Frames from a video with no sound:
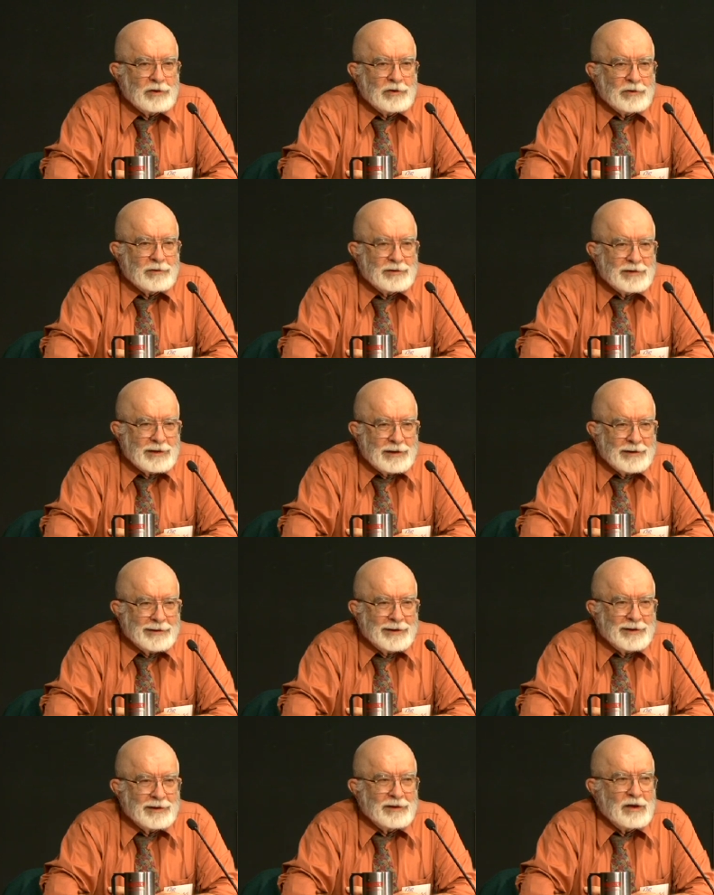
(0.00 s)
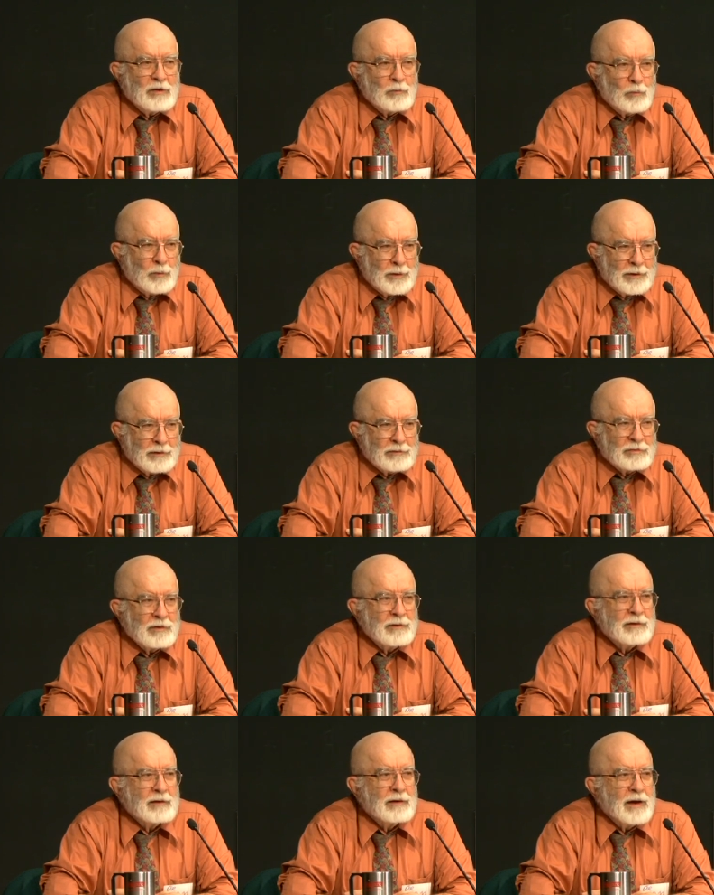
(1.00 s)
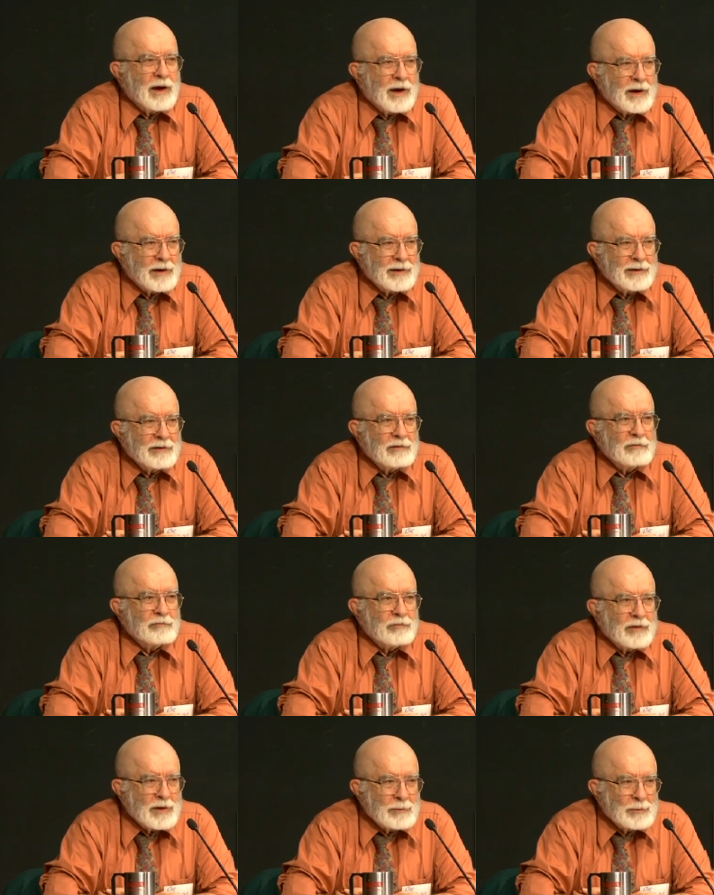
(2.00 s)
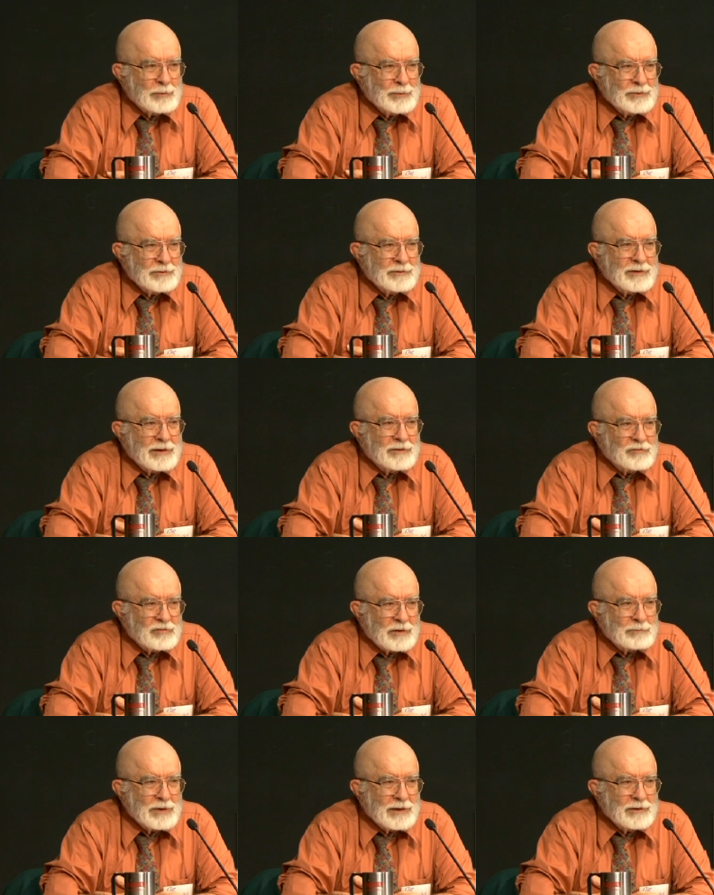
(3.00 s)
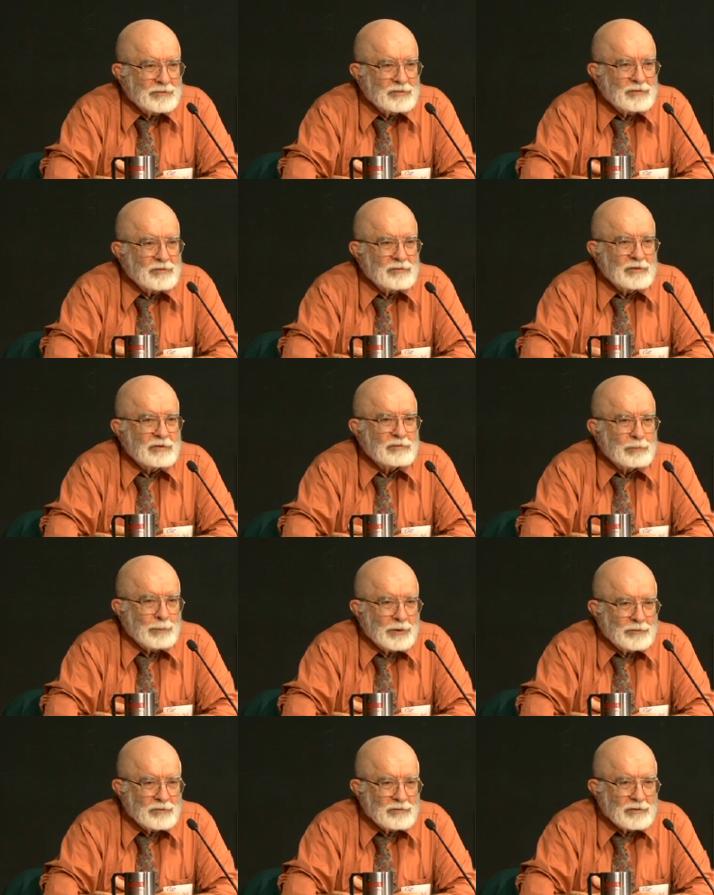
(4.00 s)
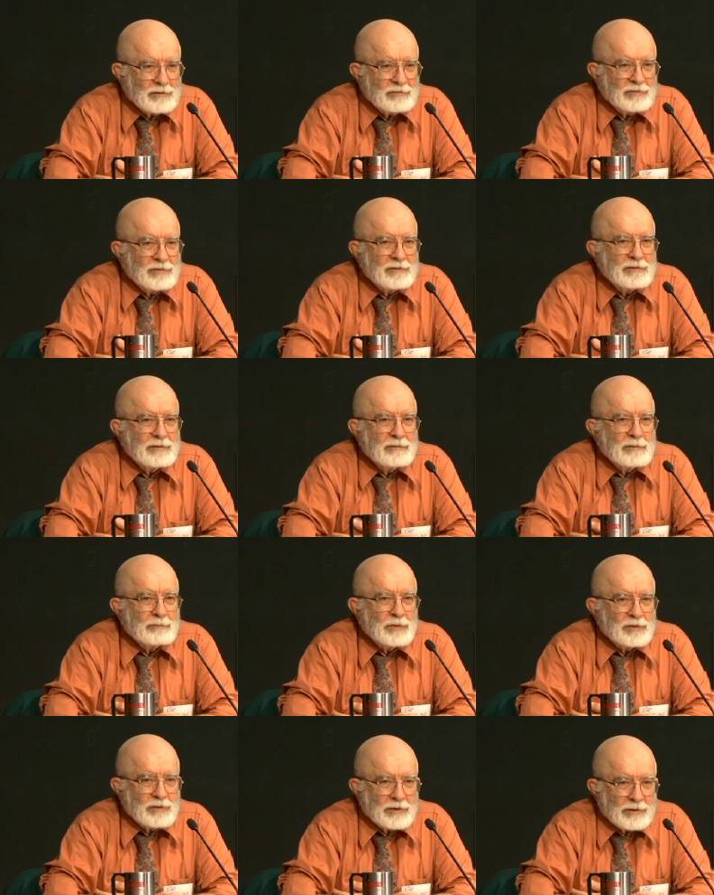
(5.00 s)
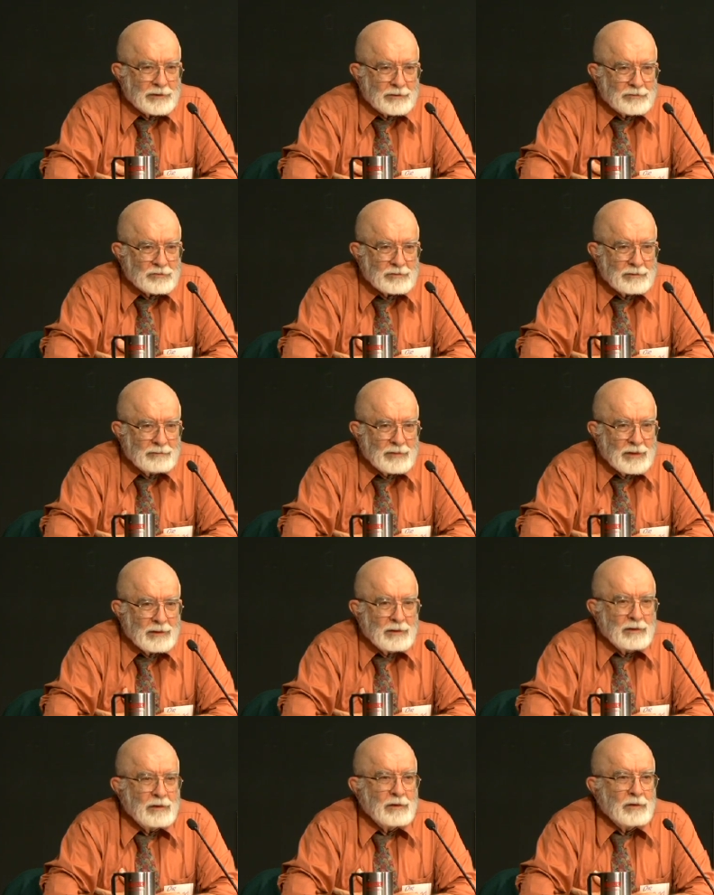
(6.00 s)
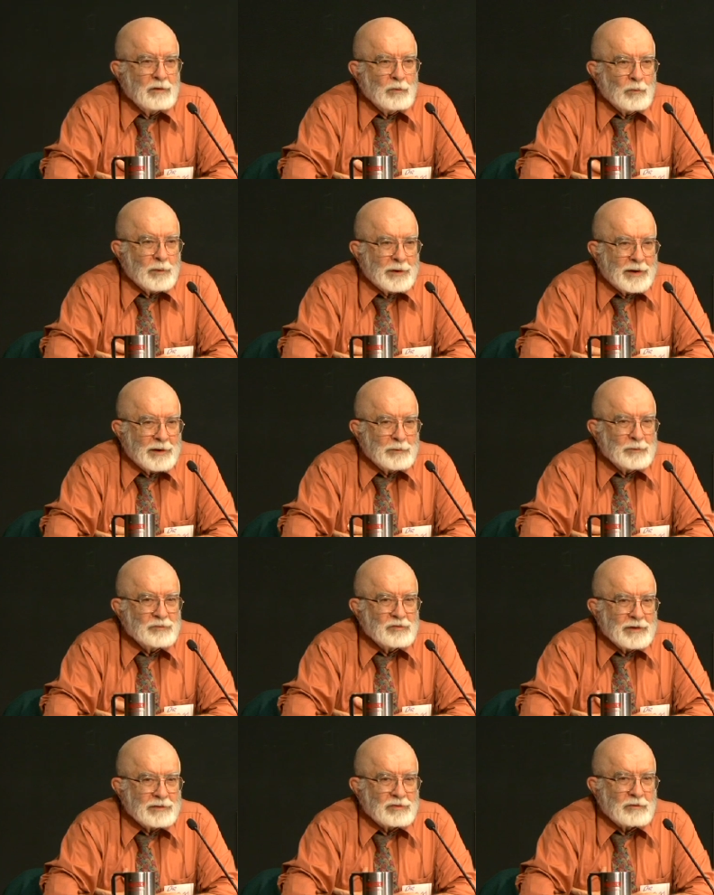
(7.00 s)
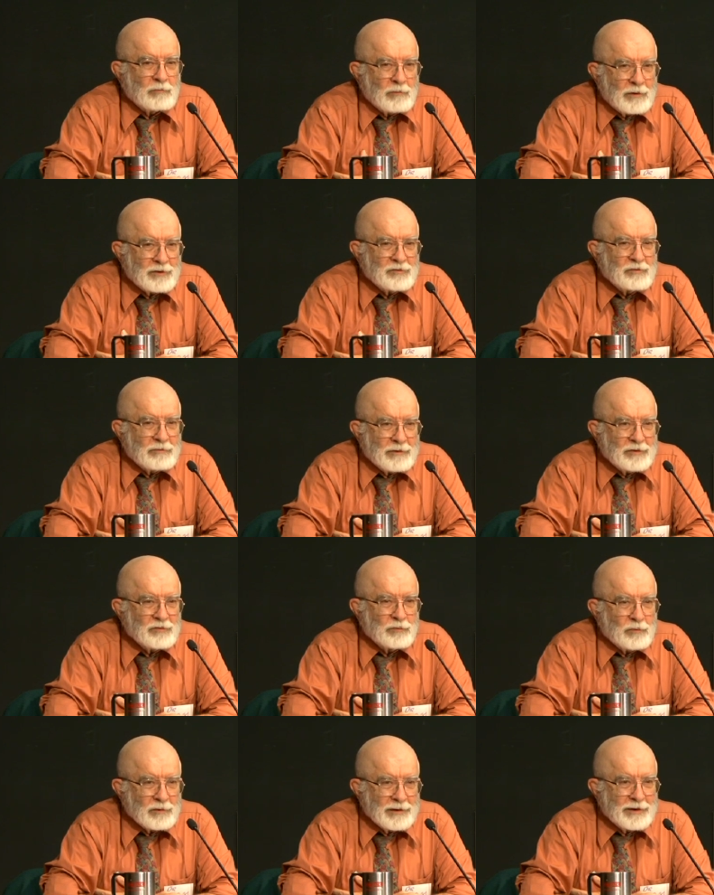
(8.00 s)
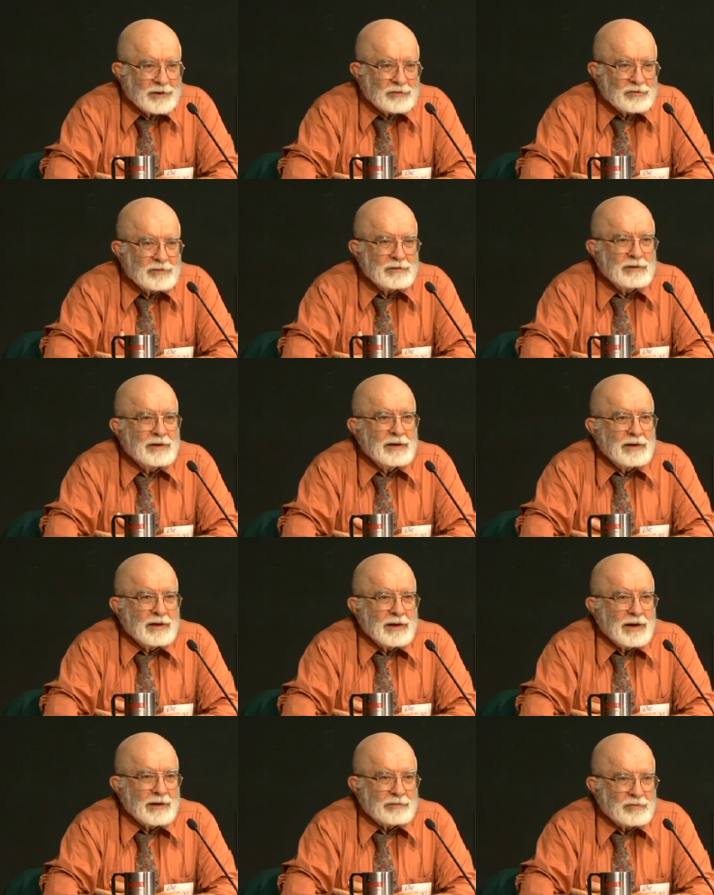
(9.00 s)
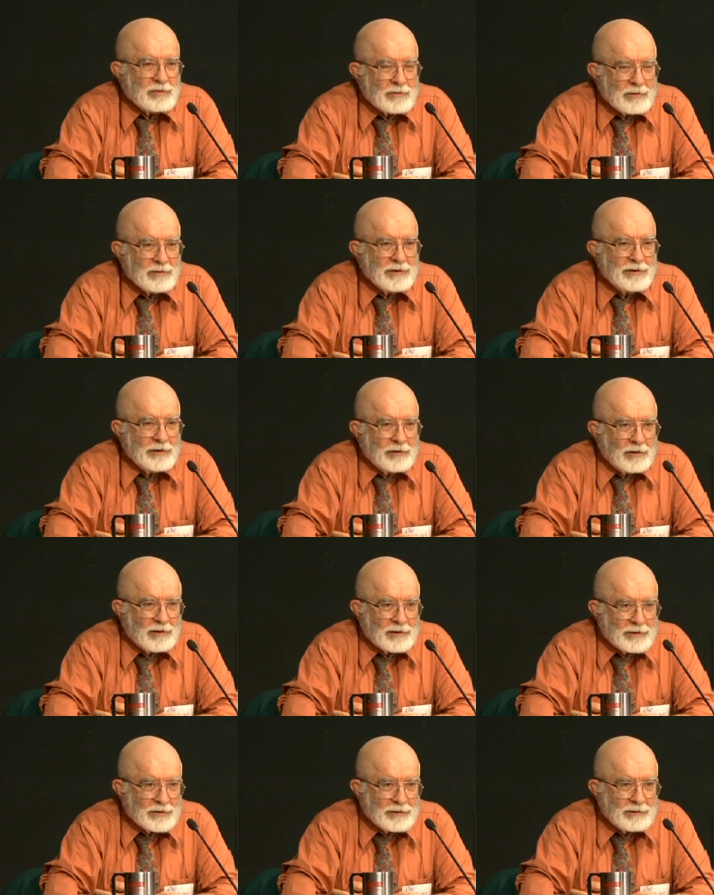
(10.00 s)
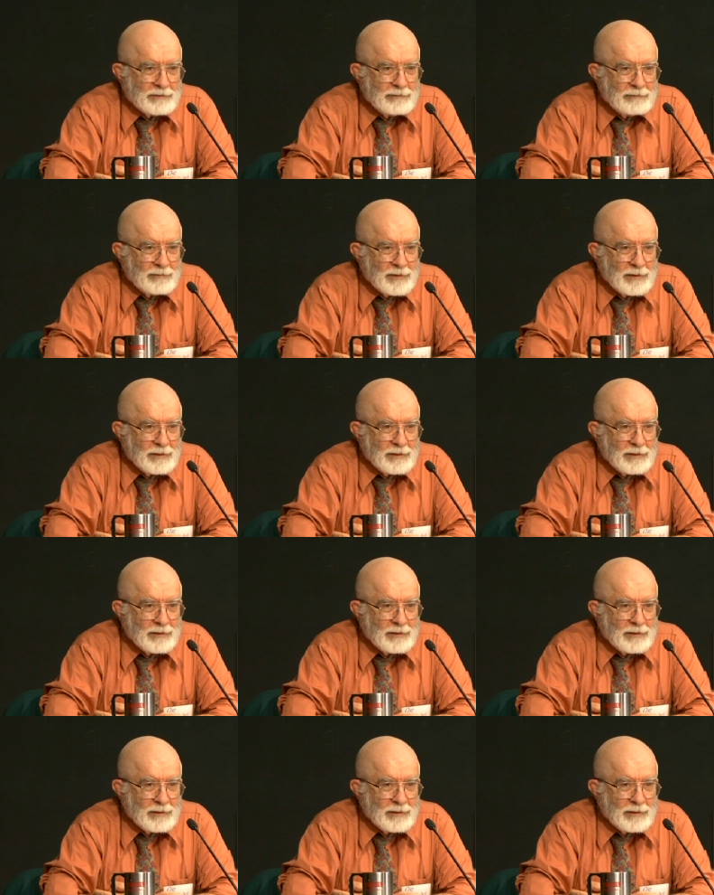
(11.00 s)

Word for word: You're dealing with highly flammable, in some cases explosive, materials. When I was at the Ross Dress for Less at 3rd and Ogden,